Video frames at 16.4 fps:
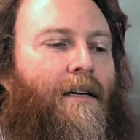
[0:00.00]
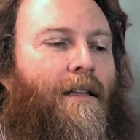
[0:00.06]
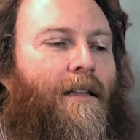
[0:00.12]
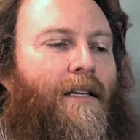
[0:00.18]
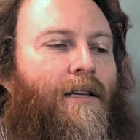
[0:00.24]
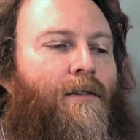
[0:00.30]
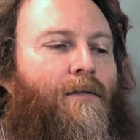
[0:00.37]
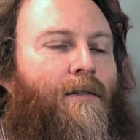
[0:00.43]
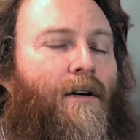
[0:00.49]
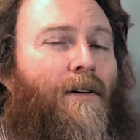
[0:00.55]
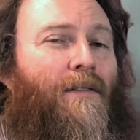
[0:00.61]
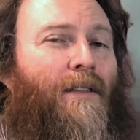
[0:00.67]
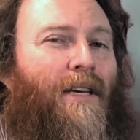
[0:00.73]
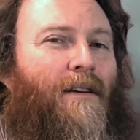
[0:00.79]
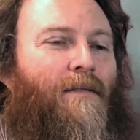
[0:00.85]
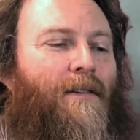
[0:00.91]
then you know
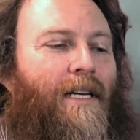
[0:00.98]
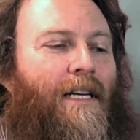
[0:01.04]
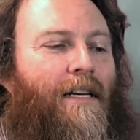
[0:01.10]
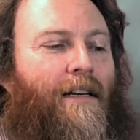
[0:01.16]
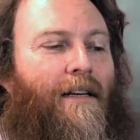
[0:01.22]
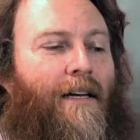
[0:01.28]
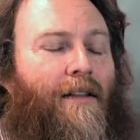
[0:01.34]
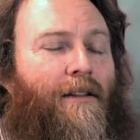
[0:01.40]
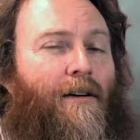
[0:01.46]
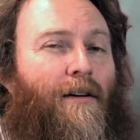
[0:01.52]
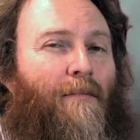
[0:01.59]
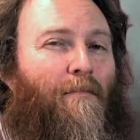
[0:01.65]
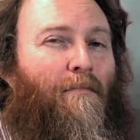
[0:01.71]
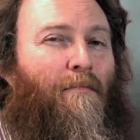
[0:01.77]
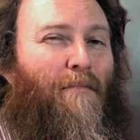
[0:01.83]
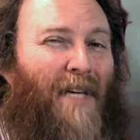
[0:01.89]
that you need
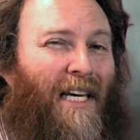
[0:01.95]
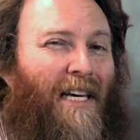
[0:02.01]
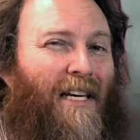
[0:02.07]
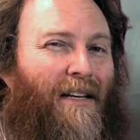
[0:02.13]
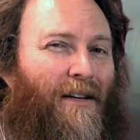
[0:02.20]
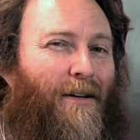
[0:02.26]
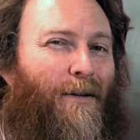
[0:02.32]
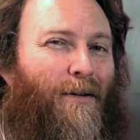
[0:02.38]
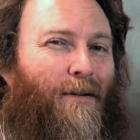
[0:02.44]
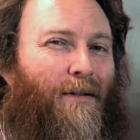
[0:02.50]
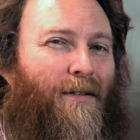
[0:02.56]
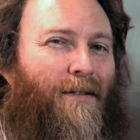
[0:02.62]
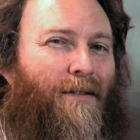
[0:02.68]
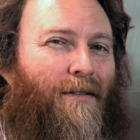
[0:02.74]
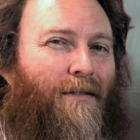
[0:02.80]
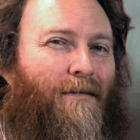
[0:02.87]
another B
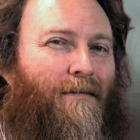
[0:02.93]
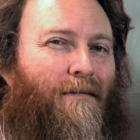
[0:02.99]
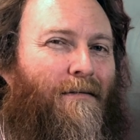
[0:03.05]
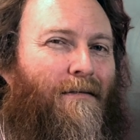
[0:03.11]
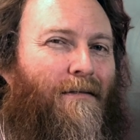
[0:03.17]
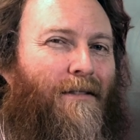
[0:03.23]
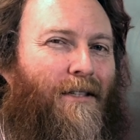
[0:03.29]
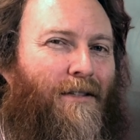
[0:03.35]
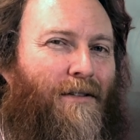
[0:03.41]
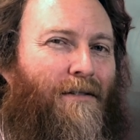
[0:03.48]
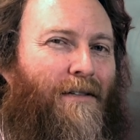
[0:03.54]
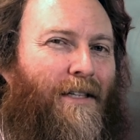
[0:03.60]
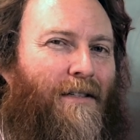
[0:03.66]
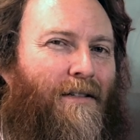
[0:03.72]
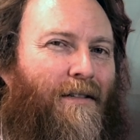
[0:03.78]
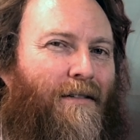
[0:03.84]
note to tune
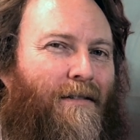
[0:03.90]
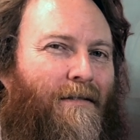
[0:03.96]
it to.